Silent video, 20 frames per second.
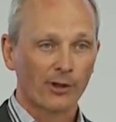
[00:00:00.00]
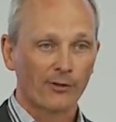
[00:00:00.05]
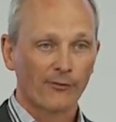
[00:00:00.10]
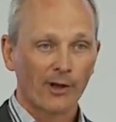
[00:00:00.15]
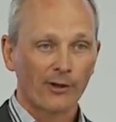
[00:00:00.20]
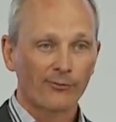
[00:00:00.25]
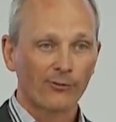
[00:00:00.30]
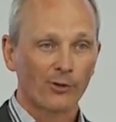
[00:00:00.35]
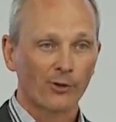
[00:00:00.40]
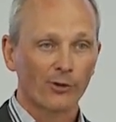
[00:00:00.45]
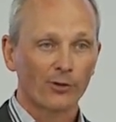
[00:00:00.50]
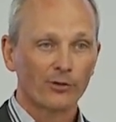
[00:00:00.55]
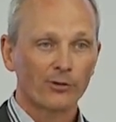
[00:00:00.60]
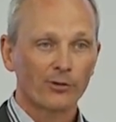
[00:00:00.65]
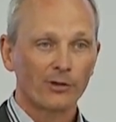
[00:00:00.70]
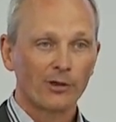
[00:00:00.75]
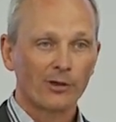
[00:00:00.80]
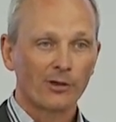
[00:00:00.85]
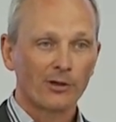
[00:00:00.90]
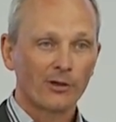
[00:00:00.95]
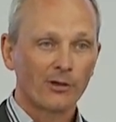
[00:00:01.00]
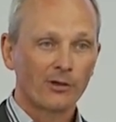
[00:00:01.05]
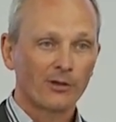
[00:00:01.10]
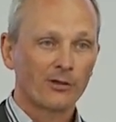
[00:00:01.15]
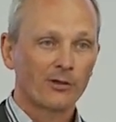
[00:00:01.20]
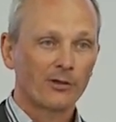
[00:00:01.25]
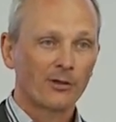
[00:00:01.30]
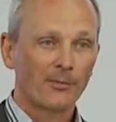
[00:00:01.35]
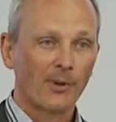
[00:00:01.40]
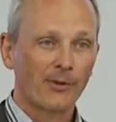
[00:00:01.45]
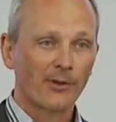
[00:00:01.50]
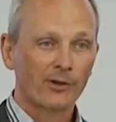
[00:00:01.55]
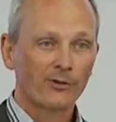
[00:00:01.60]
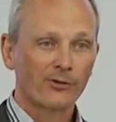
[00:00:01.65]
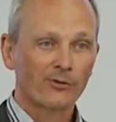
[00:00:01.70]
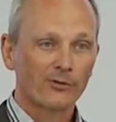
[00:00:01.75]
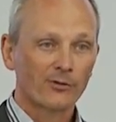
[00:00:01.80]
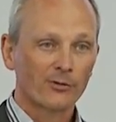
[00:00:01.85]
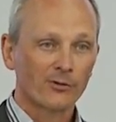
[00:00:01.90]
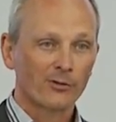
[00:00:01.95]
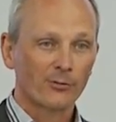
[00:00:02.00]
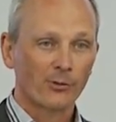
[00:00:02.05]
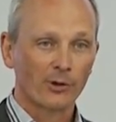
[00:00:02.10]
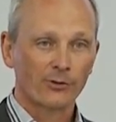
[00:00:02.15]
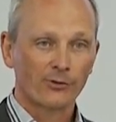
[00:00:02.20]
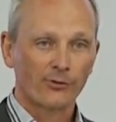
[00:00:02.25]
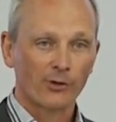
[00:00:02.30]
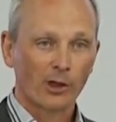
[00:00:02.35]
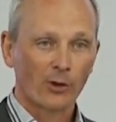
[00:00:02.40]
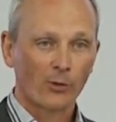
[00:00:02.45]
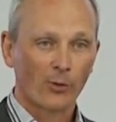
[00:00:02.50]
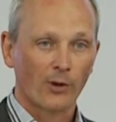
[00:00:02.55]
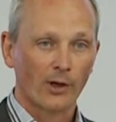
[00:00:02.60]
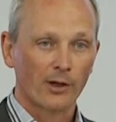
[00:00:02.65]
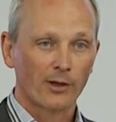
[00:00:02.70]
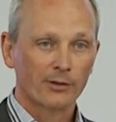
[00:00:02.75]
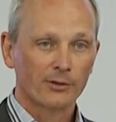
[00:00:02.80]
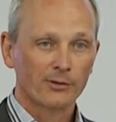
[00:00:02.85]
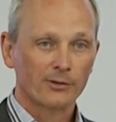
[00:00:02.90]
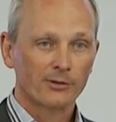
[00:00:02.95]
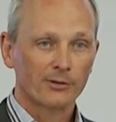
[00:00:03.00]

than revenue, but that's what is required.